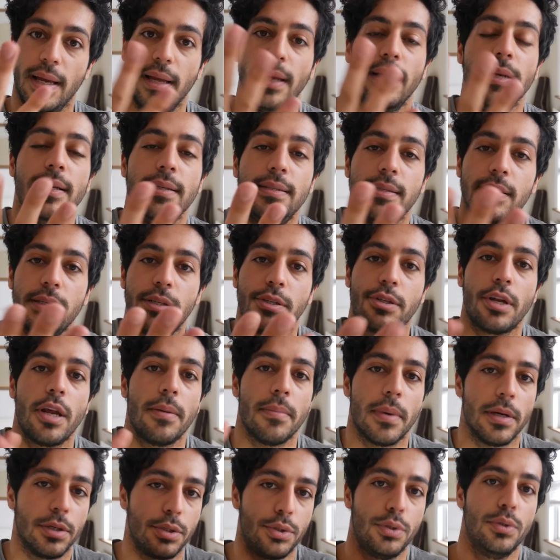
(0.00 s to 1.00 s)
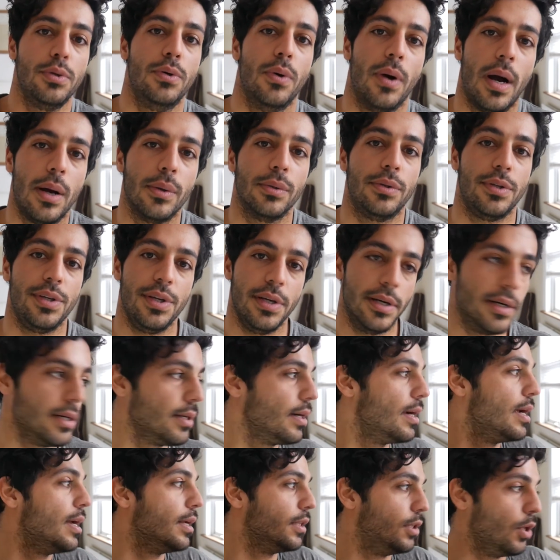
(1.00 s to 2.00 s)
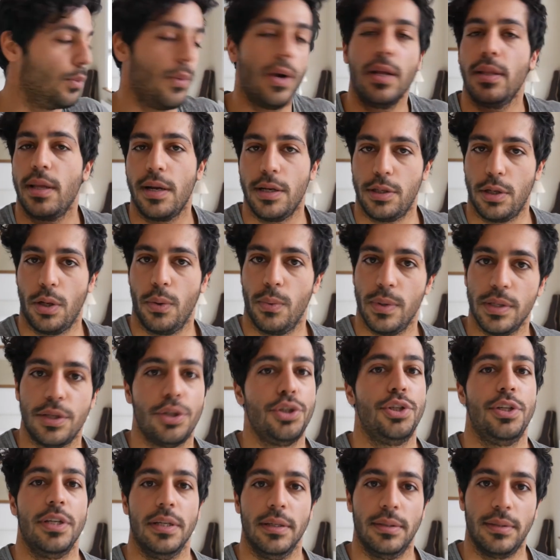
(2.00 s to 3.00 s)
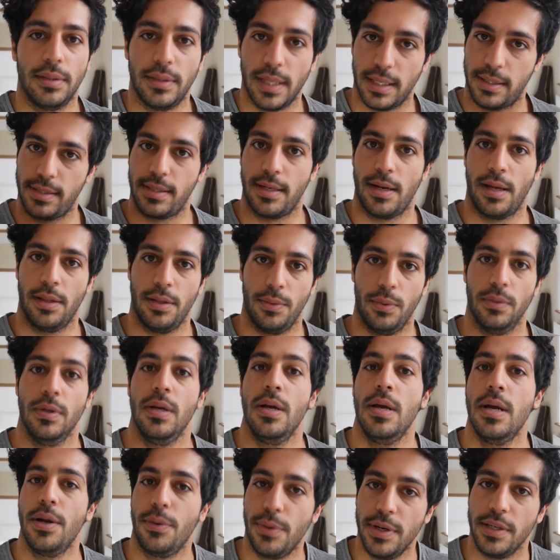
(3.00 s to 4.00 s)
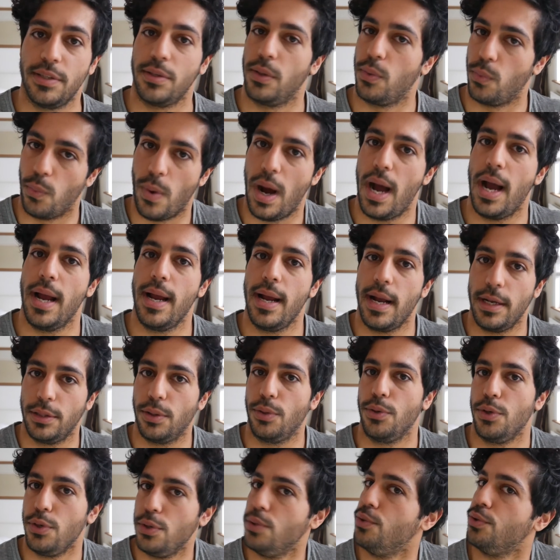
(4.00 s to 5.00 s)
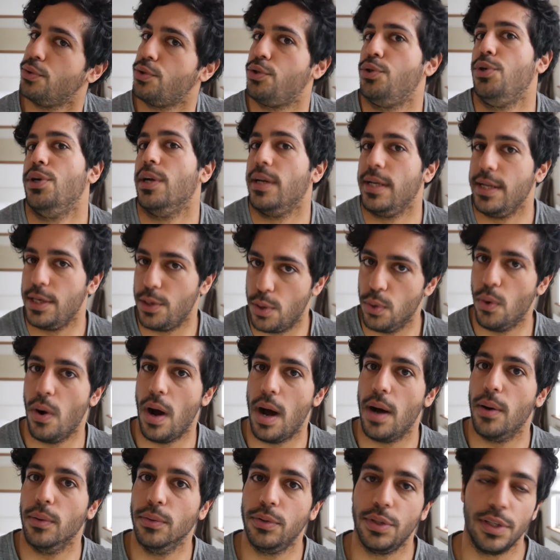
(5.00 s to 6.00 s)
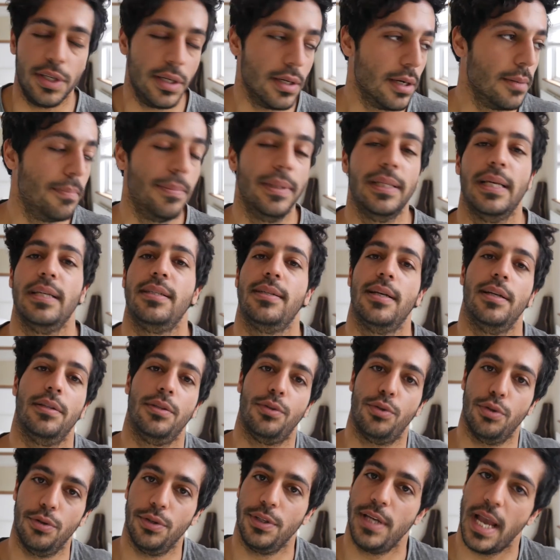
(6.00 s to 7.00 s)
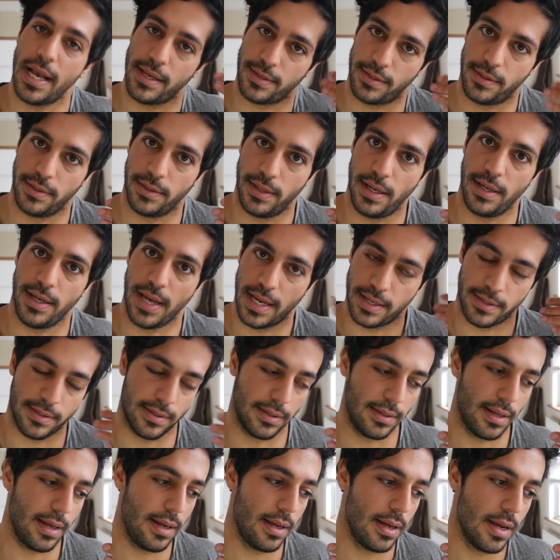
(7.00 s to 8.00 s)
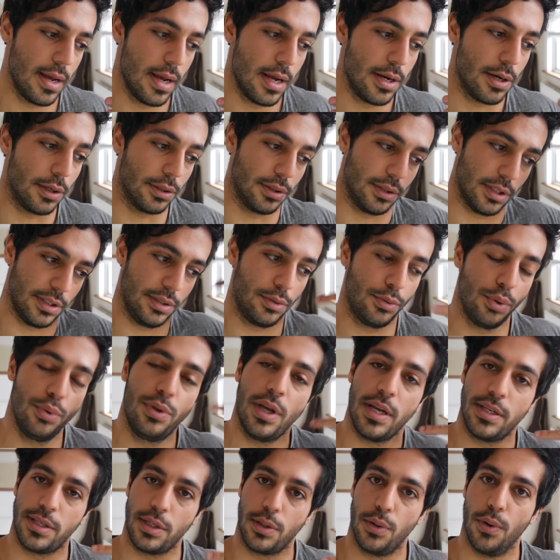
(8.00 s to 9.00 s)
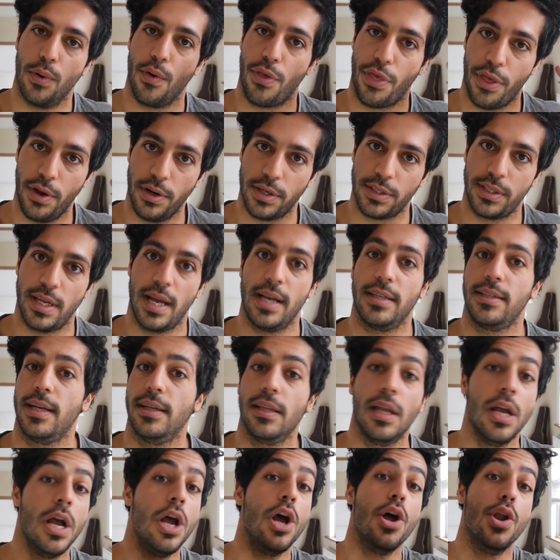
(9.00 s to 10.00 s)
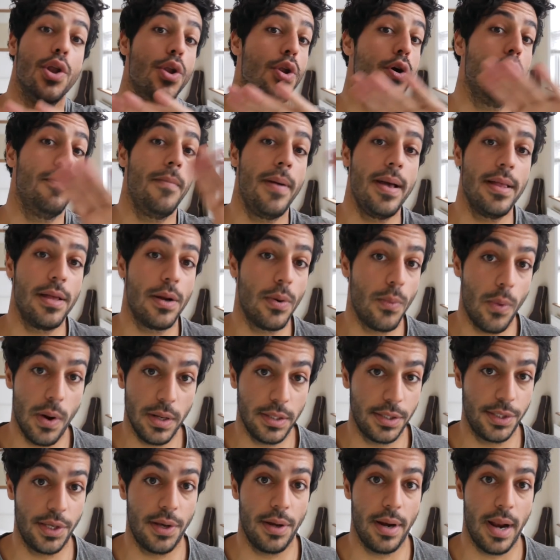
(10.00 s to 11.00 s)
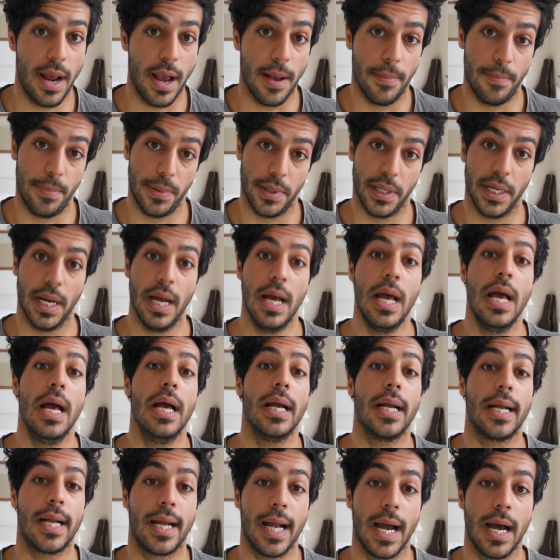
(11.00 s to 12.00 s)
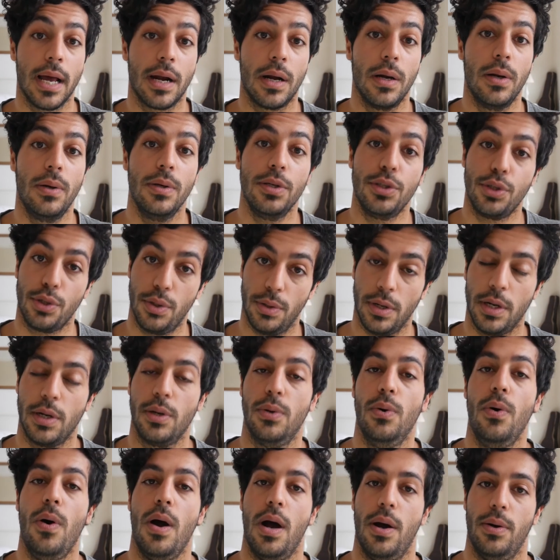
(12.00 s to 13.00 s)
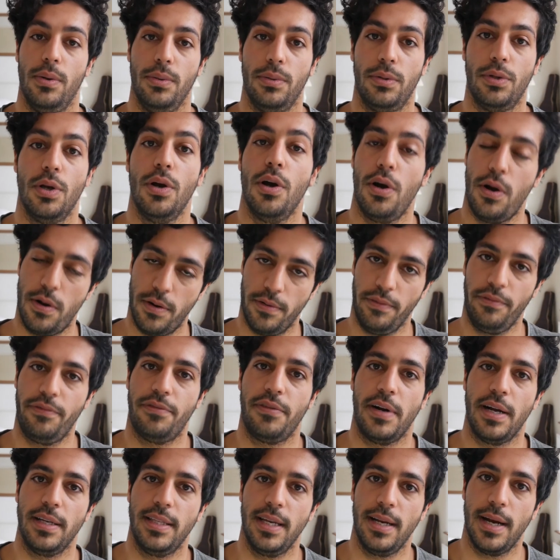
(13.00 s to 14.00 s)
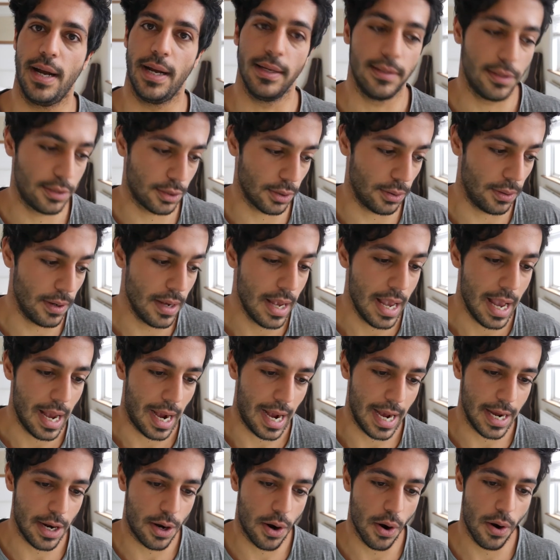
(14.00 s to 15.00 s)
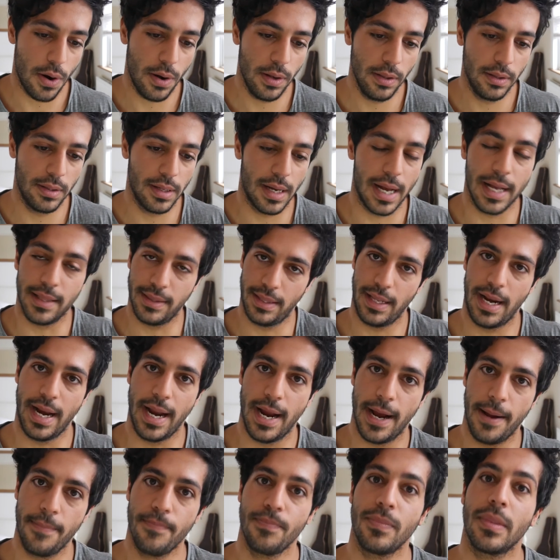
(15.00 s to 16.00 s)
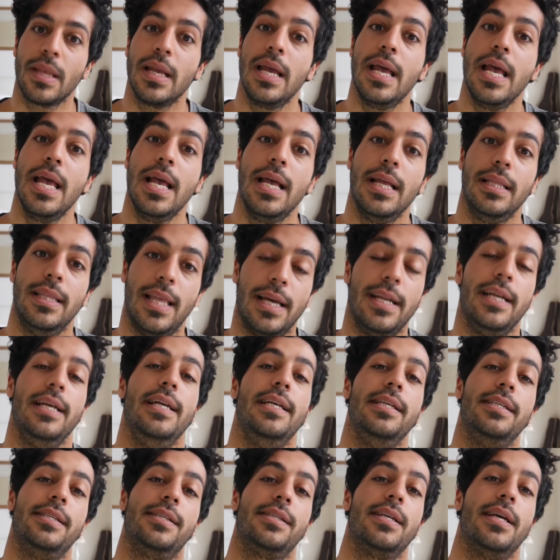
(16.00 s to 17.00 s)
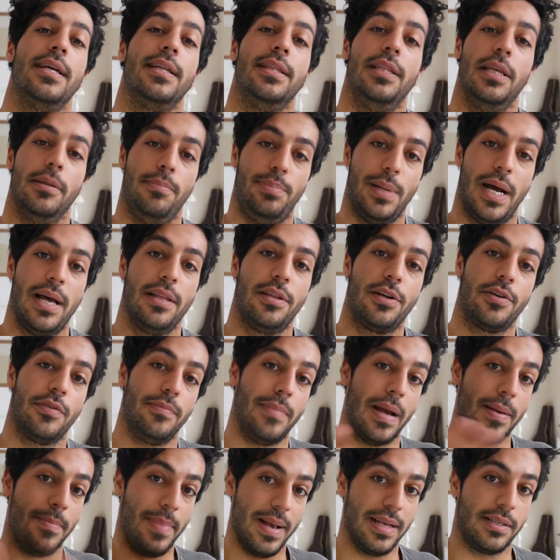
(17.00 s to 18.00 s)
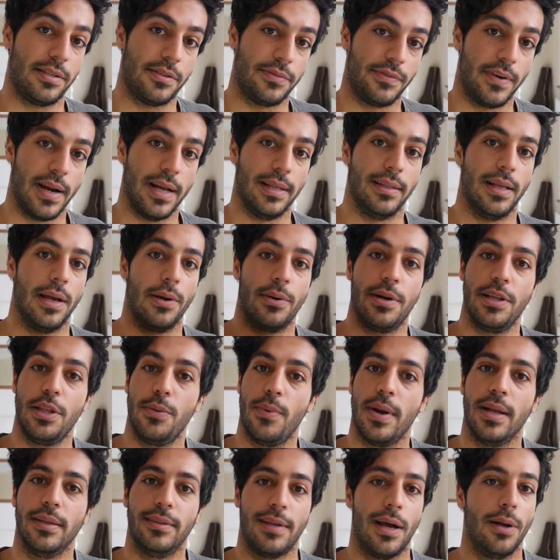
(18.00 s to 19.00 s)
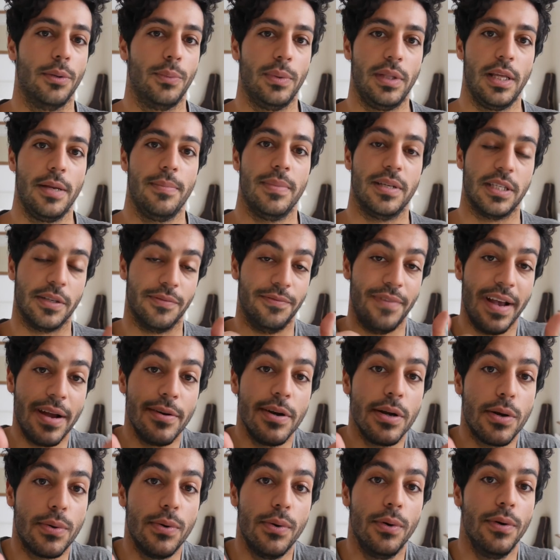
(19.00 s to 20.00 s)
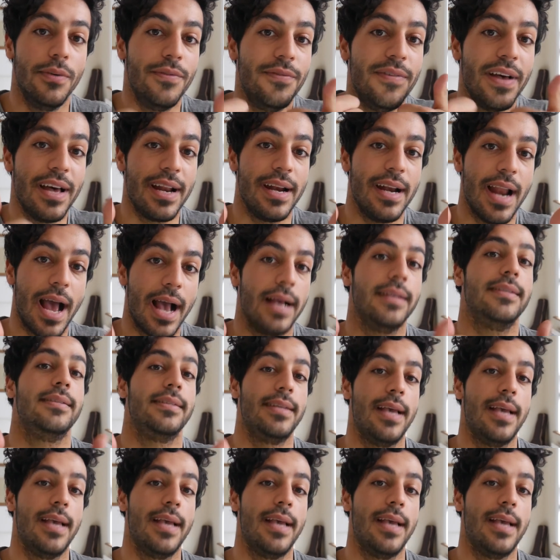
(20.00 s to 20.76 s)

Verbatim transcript: and it's a shame. I should go out here. The weather is always shit. That's another reason why I don't usually go out here. But I said to yesterday, yesterday, no, two days ago, Thursday, I said, no matter what's gonna happen, Carlo is gonna go out on Friday night. So I called Andrea, that is the brother of my best friend. I already went out with him. He's a very cool, very nice